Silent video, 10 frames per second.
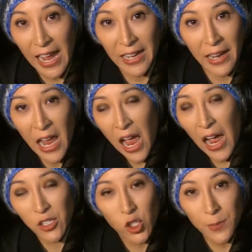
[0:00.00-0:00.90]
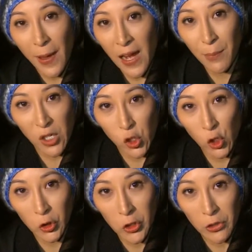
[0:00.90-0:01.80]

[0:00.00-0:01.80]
and uh, just behind my shoulder,